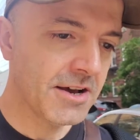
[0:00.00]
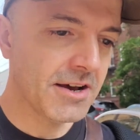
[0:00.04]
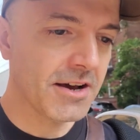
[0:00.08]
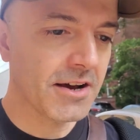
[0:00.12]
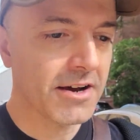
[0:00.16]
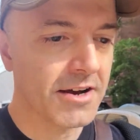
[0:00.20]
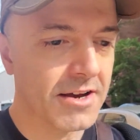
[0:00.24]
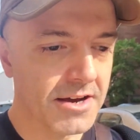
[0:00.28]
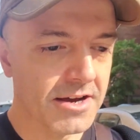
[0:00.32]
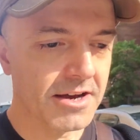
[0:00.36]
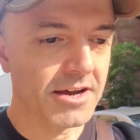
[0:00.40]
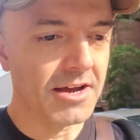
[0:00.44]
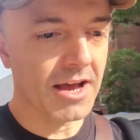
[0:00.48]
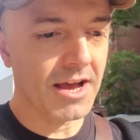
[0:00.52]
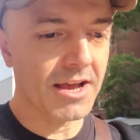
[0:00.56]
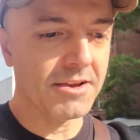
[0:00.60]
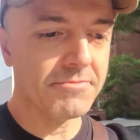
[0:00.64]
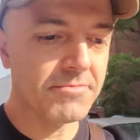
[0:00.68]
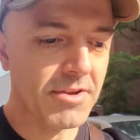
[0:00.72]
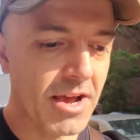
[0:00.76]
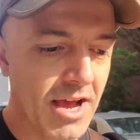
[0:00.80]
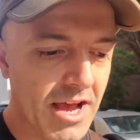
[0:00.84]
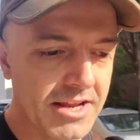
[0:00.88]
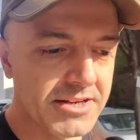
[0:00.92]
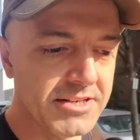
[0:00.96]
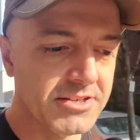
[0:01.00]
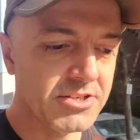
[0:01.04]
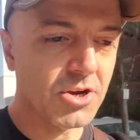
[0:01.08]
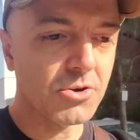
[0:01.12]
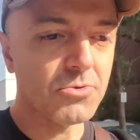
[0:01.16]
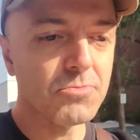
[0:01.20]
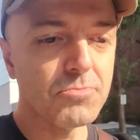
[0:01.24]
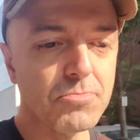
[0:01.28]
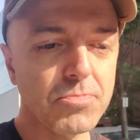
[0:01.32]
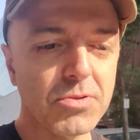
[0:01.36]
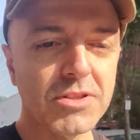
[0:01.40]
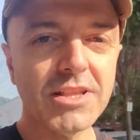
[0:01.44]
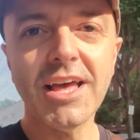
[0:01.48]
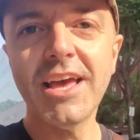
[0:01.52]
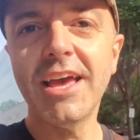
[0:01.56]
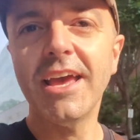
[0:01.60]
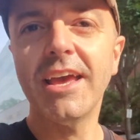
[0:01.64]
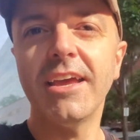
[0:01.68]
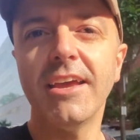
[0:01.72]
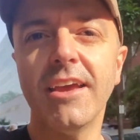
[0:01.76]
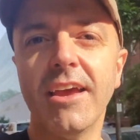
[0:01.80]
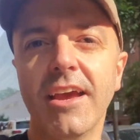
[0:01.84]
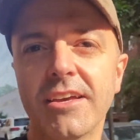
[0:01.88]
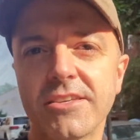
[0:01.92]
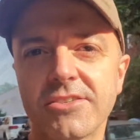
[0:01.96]
I don't
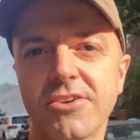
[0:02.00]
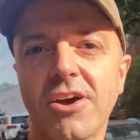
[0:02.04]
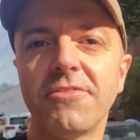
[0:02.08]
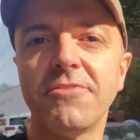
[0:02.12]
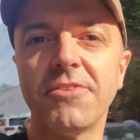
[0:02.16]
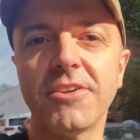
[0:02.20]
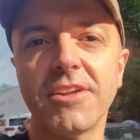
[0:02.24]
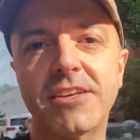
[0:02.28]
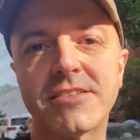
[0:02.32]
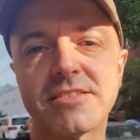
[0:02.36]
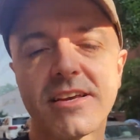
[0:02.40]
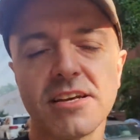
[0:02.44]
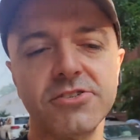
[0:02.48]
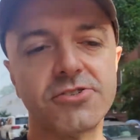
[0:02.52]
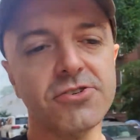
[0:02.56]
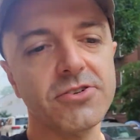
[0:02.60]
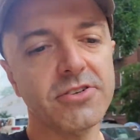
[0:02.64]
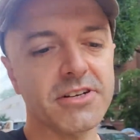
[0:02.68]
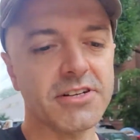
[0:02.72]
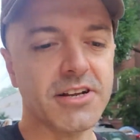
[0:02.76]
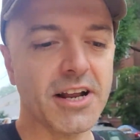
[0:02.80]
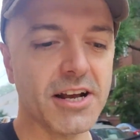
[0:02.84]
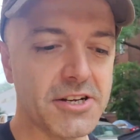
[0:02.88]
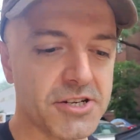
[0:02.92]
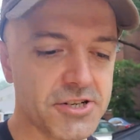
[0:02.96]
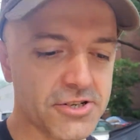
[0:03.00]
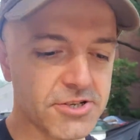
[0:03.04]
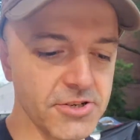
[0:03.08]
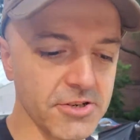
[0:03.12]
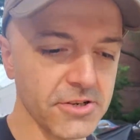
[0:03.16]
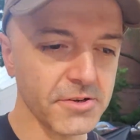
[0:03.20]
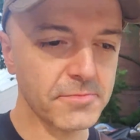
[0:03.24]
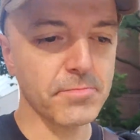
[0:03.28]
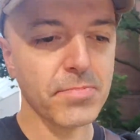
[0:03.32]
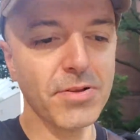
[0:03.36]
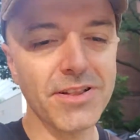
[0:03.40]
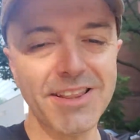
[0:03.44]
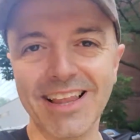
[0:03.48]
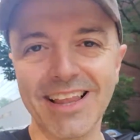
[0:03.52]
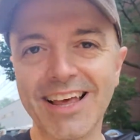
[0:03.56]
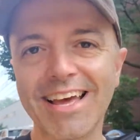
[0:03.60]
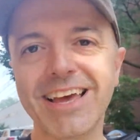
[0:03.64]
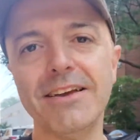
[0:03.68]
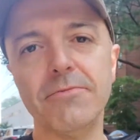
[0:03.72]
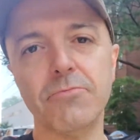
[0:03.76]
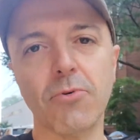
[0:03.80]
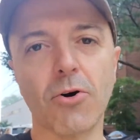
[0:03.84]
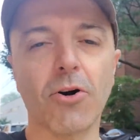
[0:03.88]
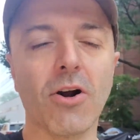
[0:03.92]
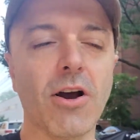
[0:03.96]
play as often as I should. I should play
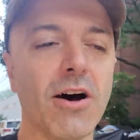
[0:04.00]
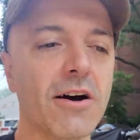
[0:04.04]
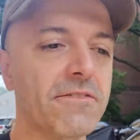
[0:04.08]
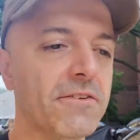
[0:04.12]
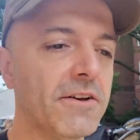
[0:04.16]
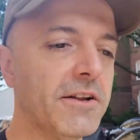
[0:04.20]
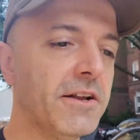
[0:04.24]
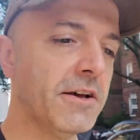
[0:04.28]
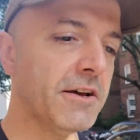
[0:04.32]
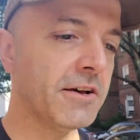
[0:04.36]
more often.